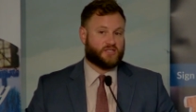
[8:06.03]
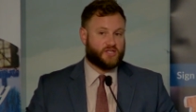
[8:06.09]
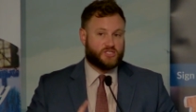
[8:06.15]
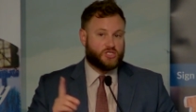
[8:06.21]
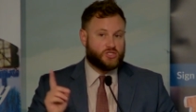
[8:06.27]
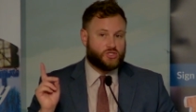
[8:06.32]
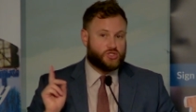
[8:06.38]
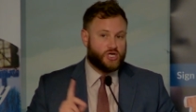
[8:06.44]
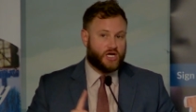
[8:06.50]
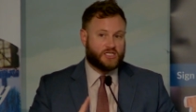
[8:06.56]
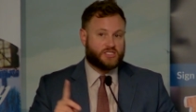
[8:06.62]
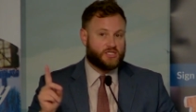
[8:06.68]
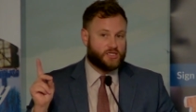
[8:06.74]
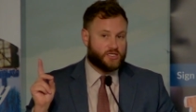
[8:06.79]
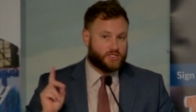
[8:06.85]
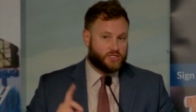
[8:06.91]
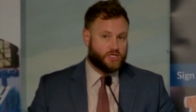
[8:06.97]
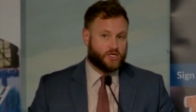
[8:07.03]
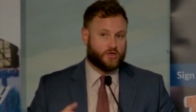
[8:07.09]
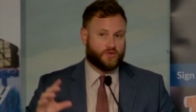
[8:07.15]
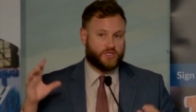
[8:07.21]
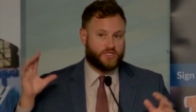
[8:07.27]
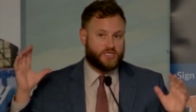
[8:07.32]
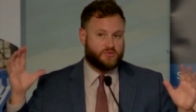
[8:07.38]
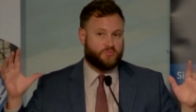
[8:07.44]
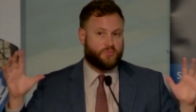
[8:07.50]
This is just in this year.
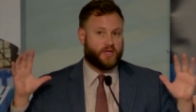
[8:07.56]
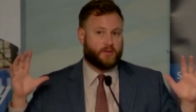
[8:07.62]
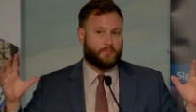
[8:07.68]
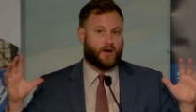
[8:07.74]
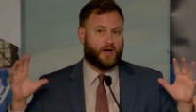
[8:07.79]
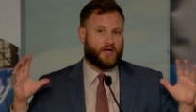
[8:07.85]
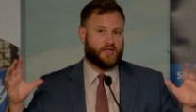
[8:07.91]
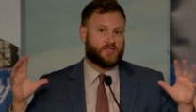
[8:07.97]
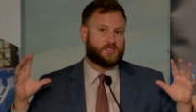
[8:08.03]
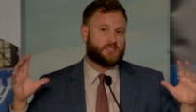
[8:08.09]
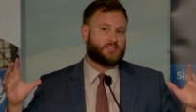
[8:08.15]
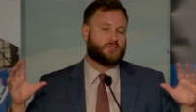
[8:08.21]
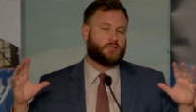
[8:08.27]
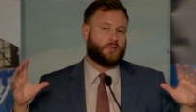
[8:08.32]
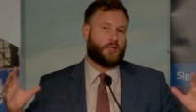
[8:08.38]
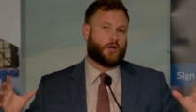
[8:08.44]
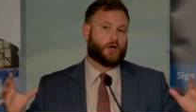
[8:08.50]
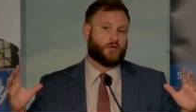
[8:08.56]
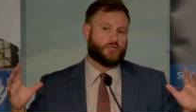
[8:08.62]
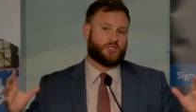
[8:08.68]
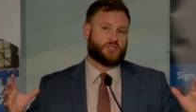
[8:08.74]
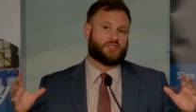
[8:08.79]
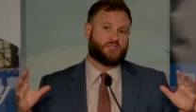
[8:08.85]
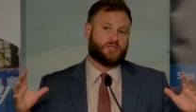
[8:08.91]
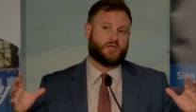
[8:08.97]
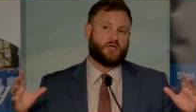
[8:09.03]
This is big money. This is the
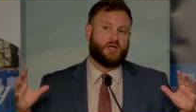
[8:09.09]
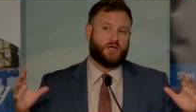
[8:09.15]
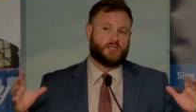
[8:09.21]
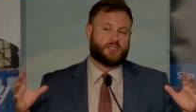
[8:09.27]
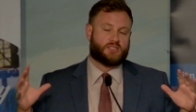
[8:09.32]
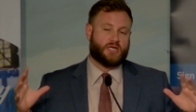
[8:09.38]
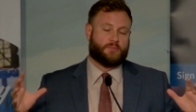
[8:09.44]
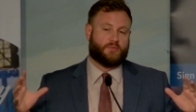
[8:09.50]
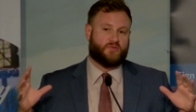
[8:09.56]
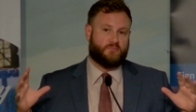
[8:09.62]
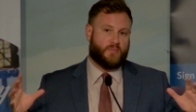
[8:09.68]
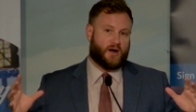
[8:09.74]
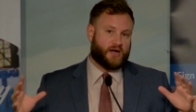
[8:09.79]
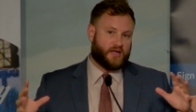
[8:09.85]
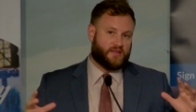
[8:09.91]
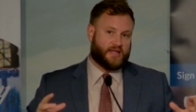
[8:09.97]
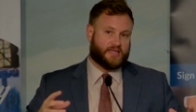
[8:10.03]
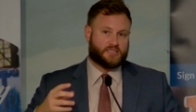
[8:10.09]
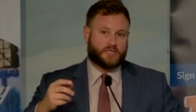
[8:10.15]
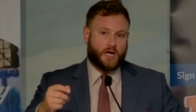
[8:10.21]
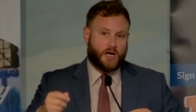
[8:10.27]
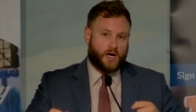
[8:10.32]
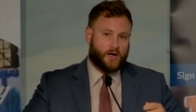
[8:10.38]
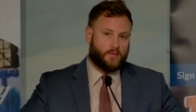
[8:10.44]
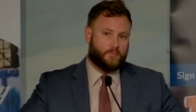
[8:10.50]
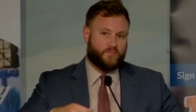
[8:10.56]
largest sum of money that's
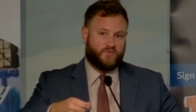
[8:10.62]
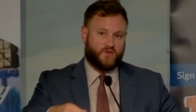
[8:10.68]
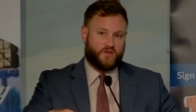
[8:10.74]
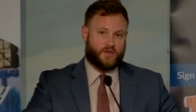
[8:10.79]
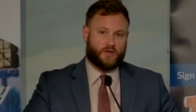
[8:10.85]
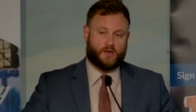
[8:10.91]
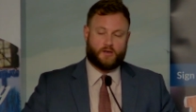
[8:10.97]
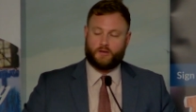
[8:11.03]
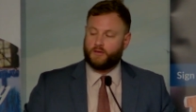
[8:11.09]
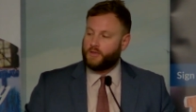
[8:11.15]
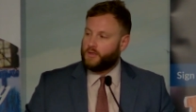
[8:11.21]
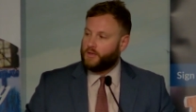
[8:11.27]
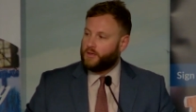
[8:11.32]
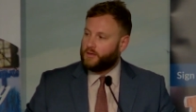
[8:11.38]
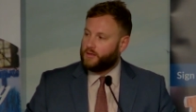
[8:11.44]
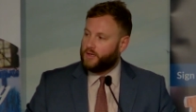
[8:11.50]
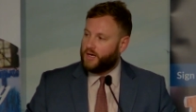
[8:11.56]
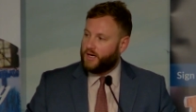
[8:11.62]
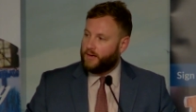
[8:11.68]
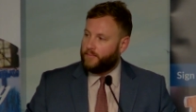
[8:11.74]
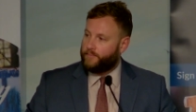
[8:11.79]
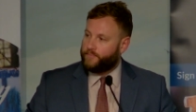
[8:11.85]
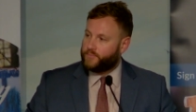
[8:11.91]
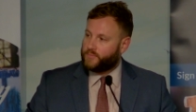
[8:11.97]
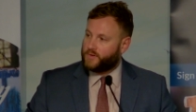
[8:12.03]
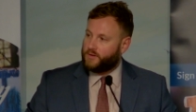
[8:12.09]
come via
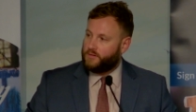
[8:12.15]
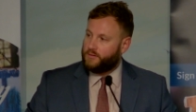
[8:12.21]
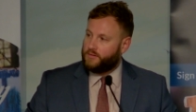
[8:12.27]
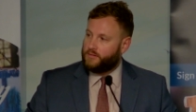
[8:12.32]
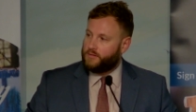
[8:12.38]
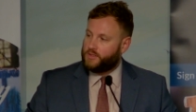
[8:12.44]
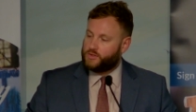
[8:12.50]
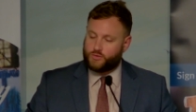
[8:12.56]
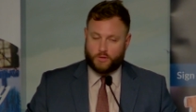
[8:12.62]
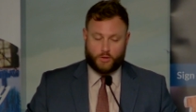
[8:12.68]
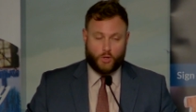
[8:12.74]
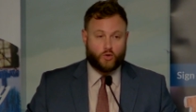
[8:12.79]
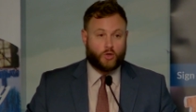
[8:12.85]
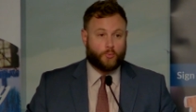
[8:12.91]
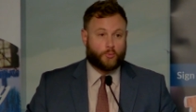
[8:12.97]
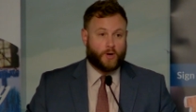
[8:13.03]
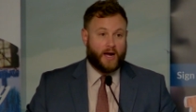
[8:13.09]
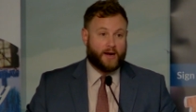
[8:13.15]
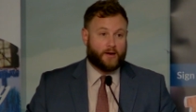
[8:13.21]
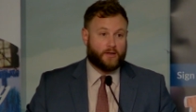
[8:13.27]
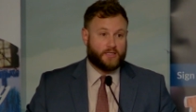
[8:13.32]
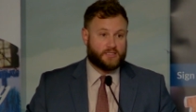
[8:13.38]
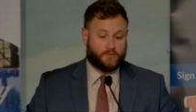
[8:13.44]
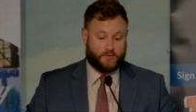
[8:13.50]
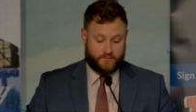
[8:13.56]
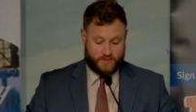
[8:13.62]
these sort of local
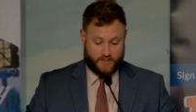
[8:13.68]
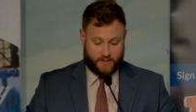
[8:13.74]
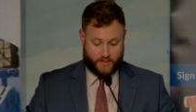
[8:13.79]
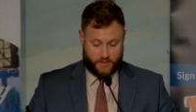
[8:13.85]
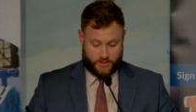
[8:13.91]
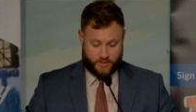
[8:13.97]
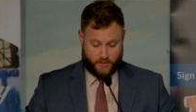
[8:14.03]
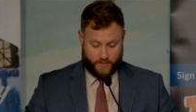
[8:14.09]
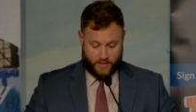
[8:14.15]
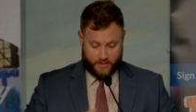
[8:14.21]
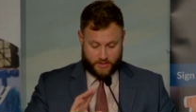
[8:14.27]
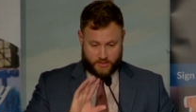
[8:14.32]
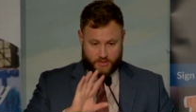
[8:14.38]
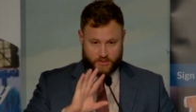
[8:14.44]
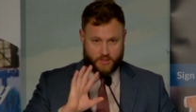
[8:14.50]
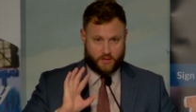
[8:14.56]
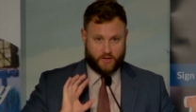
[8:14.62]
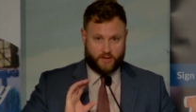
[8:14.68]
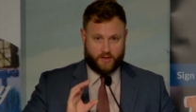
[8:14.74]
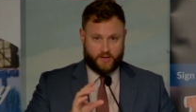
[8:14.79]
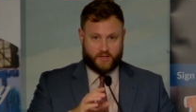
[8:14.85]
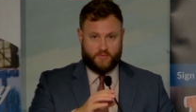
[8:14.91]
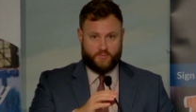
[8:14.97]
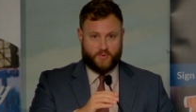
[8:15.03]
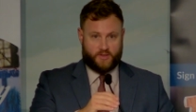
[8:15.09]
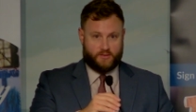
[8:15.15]
priorities that we've seen in a generation. Sorry, I
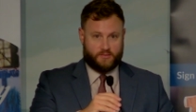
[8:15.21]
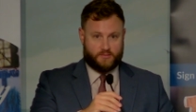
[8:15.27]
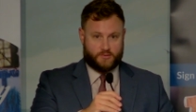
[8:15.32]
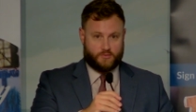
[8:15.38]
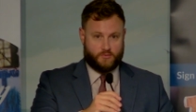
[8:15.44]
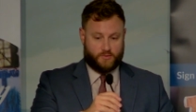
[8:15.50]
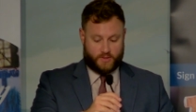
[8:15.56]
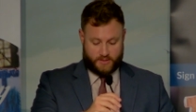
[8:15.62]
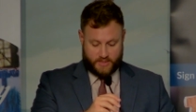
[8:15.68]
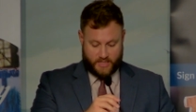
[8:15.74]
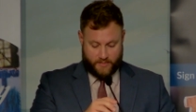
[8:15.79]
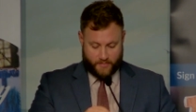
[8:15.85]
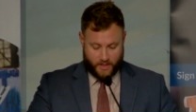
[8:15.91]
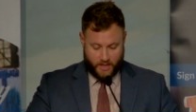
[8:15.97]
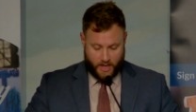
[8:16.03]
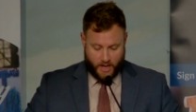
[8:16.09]
keep on screwing this up.